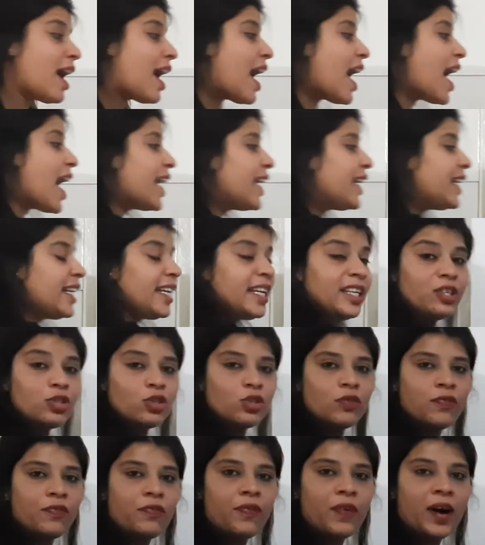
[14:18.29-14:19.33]
I need
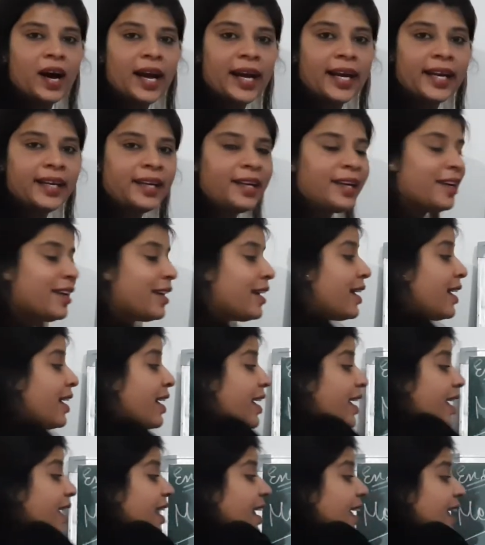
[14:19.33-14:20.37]
to find
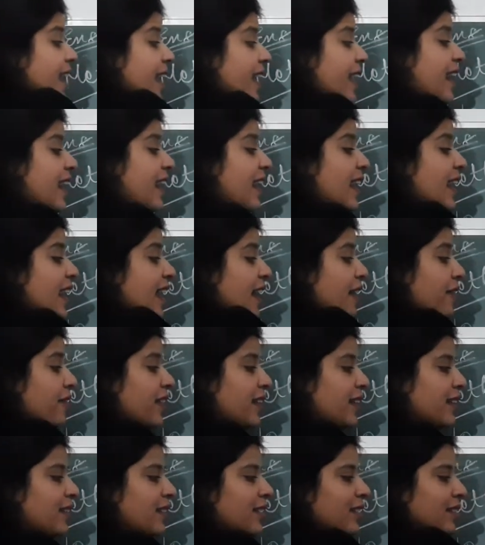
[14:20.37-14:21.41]

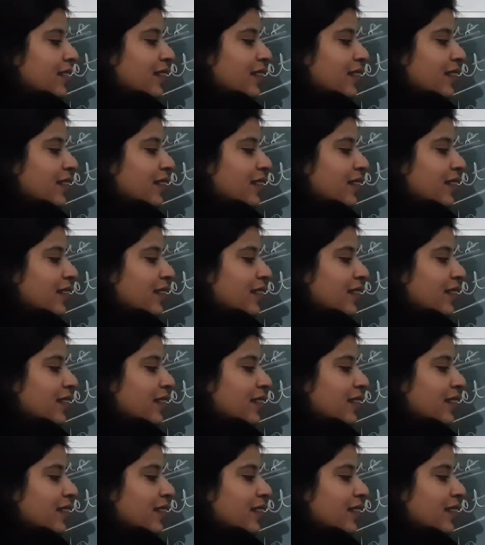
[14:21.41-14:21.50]
11th